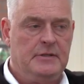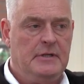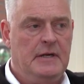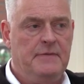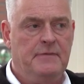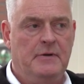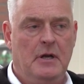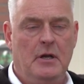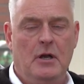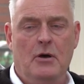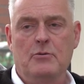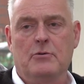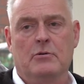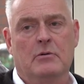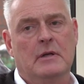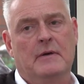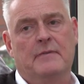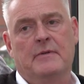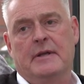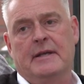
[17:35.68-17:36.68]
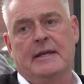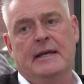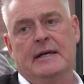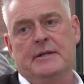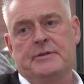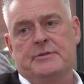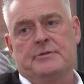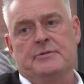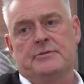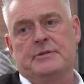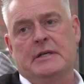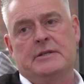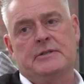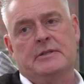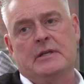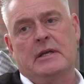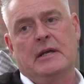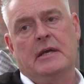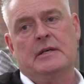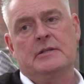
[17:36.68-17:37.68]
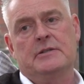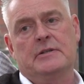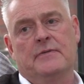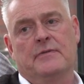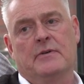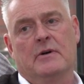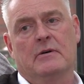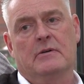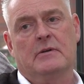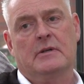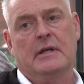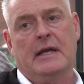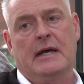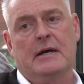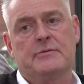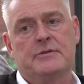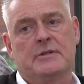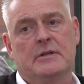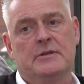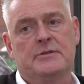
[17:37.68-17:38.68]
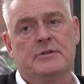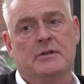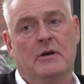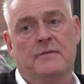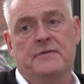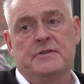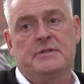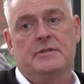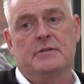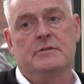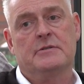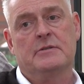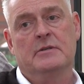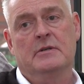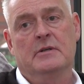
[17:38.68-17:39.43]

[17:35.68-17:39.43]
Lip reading: even at local level in councils, that's the case. You've got councillors and officers.